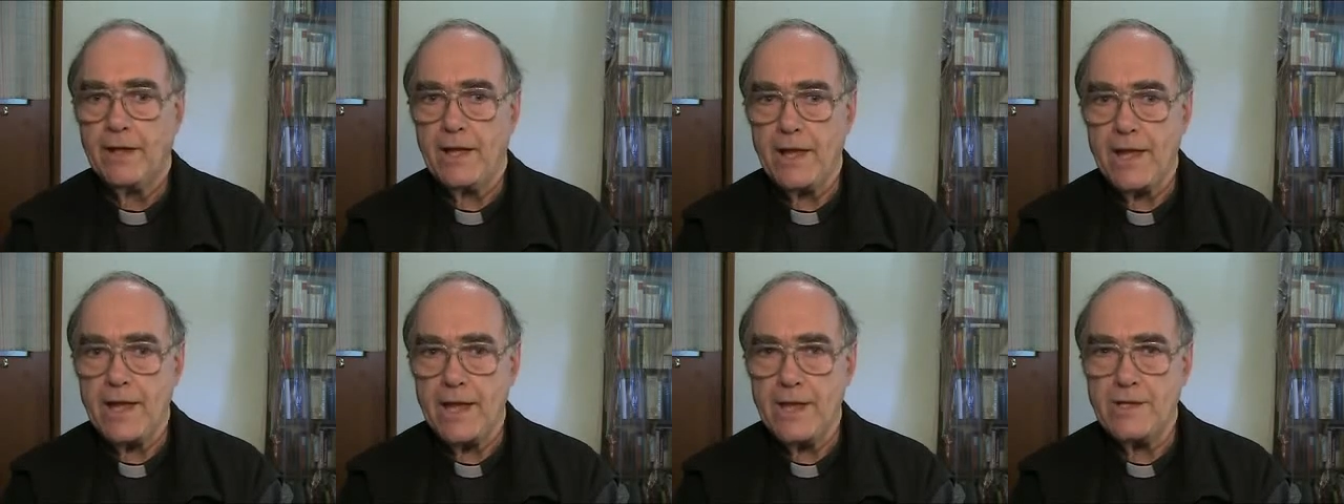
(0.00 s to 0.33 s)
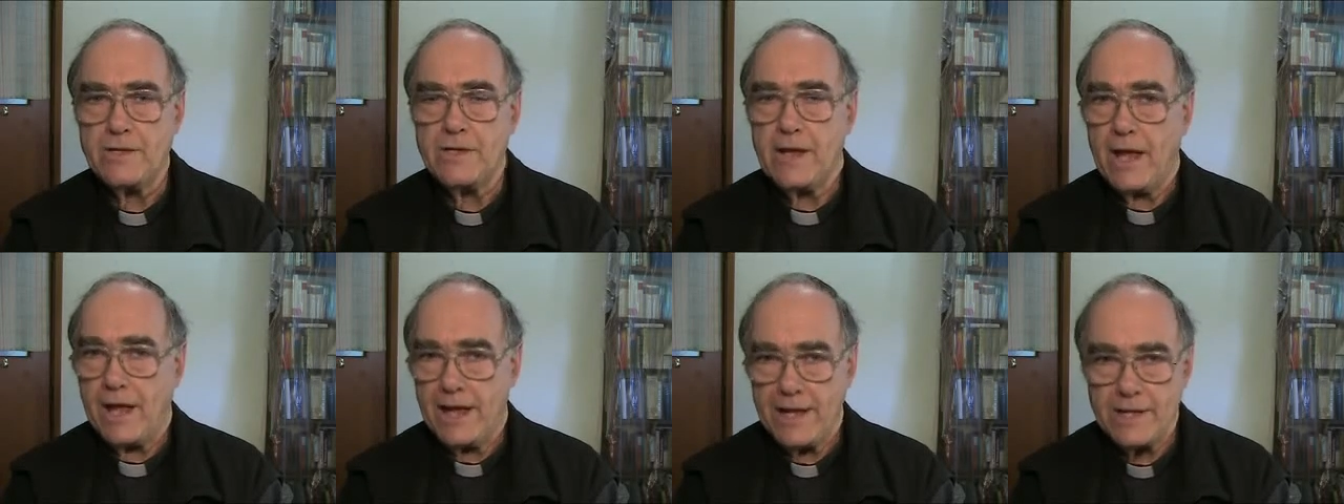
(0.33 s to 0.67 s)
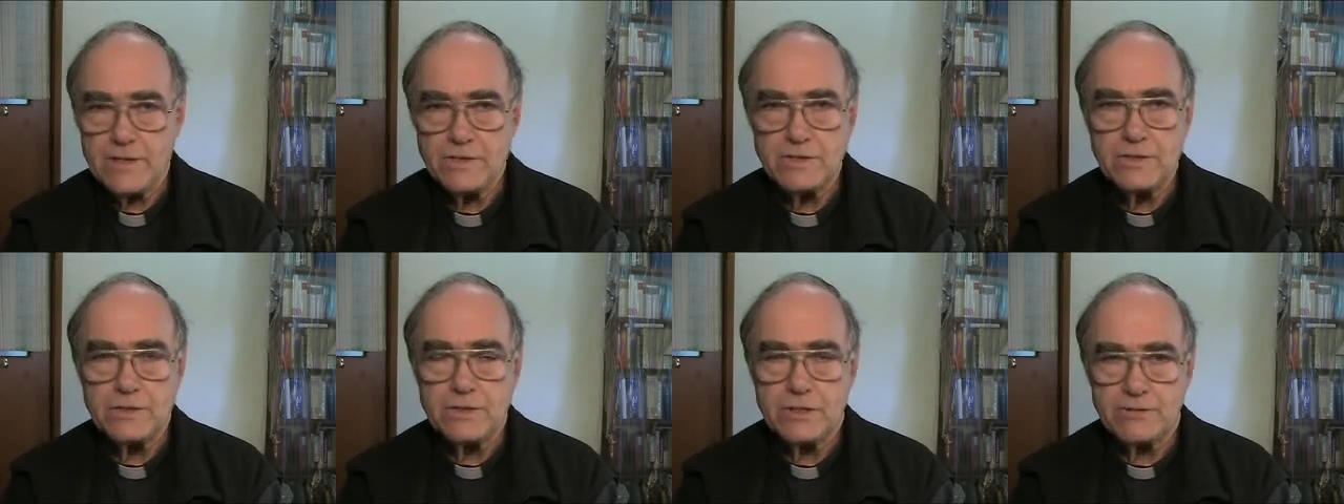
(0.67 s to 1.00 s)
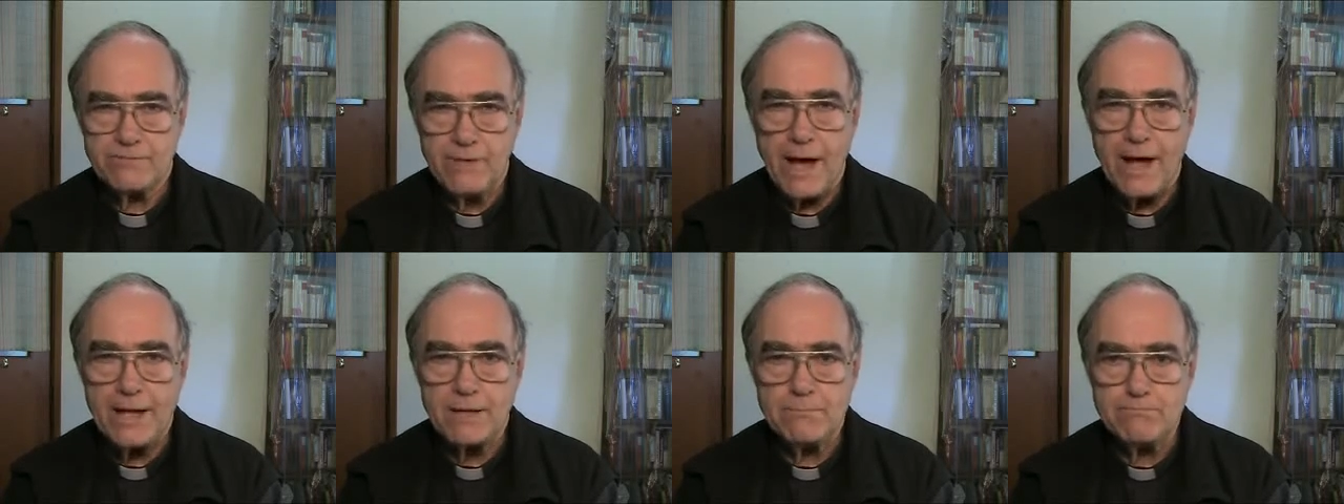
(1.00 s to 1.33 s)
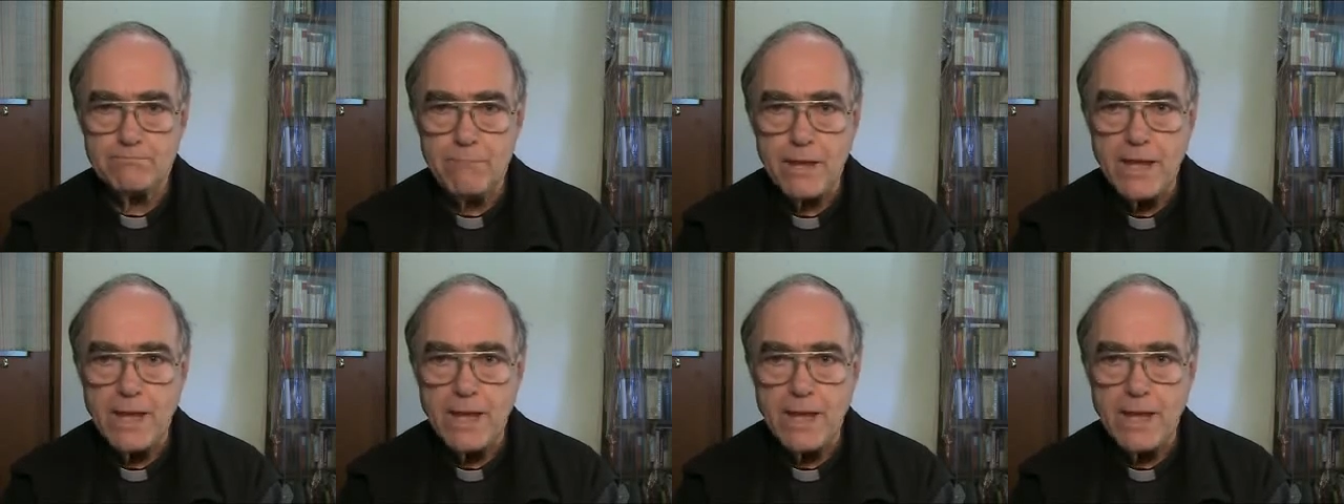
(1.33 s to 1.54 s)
His divine